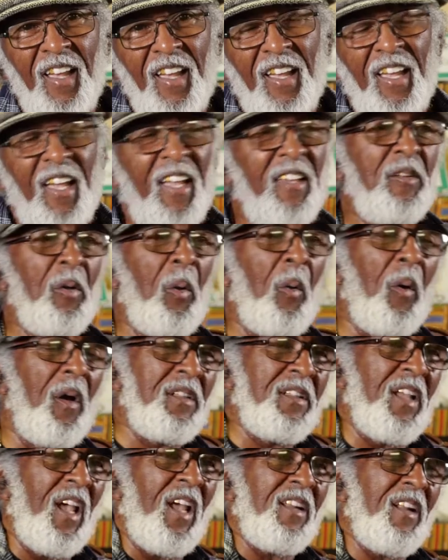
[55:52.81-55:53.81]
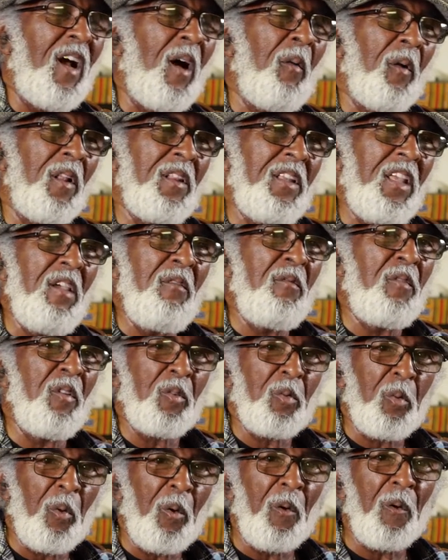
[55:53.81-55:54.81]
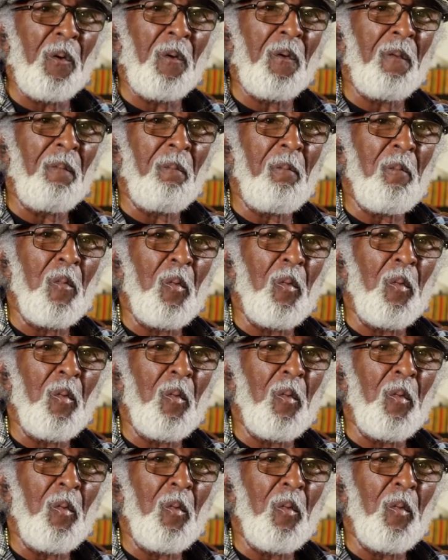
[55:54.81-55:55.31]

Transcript: and knowing that I'm going to leave this world